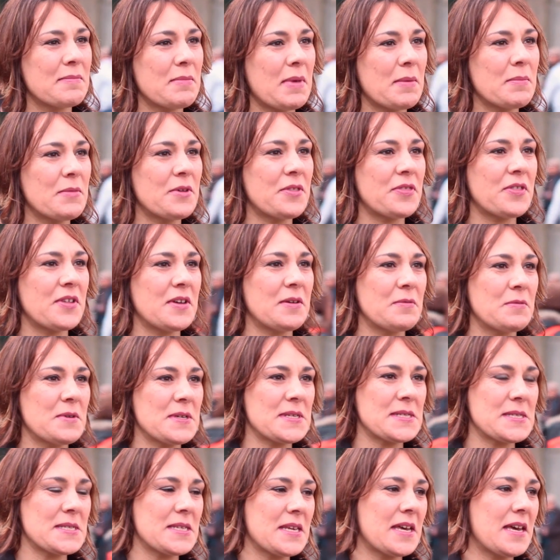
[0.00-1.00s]
My mother
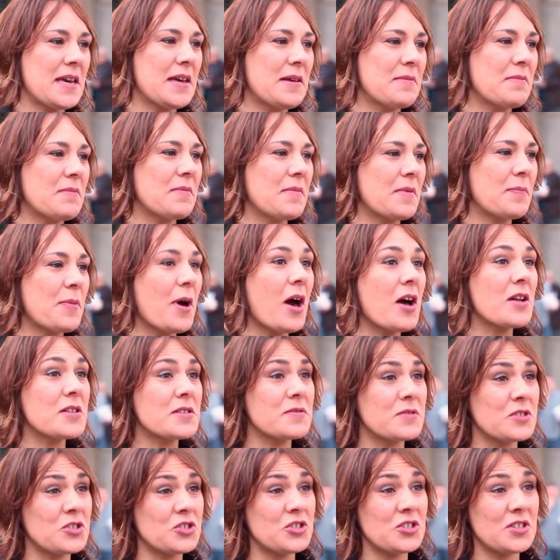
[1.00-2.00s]
was
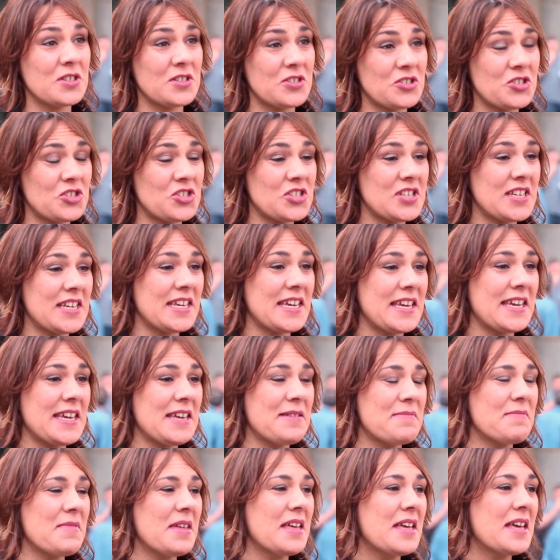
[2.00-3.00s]
part of the church
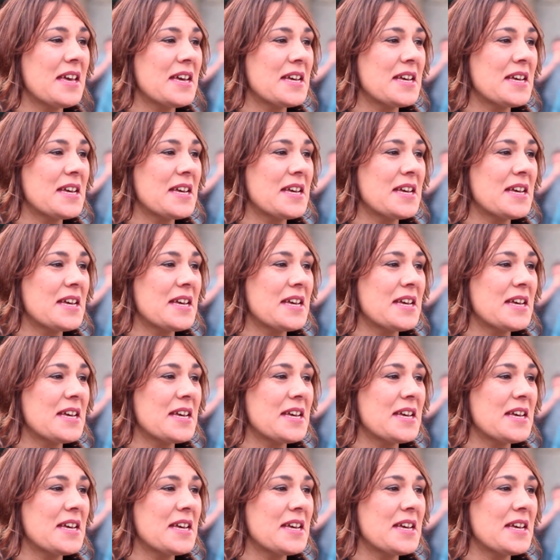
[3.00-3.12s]
team,